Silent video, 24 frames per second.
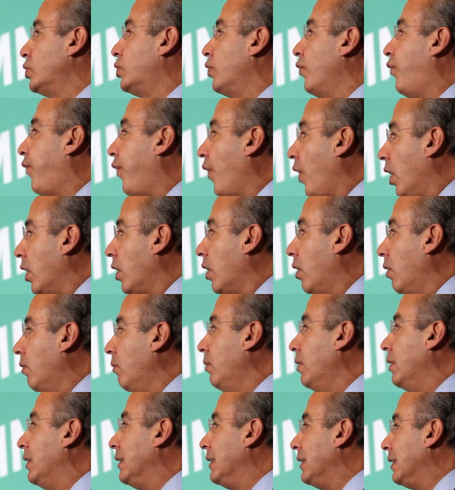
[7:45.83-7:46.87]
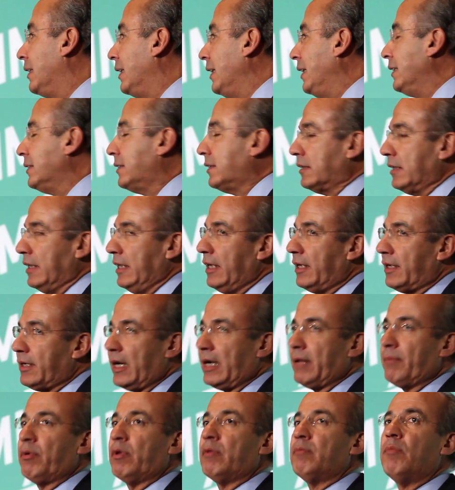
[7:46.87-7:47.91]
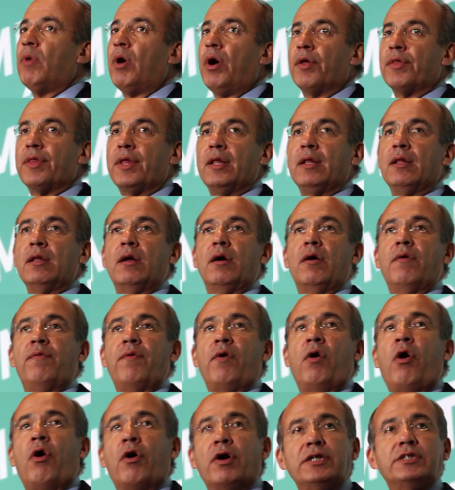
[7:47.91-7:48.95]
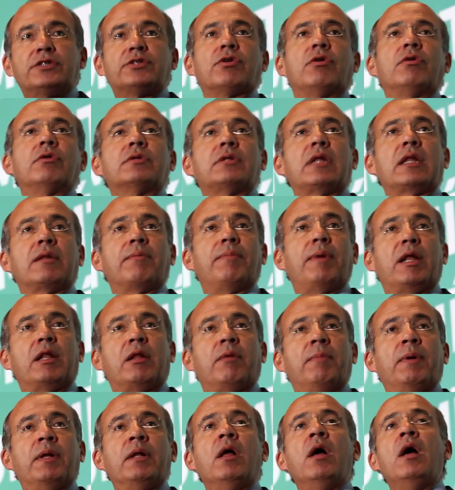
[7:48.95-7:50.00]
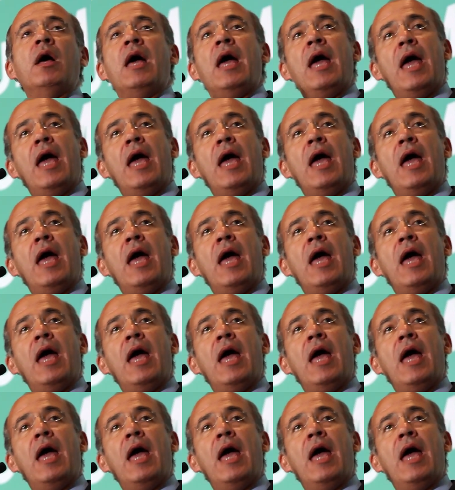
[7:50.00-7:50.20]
to follow this incredible model of horizontal development,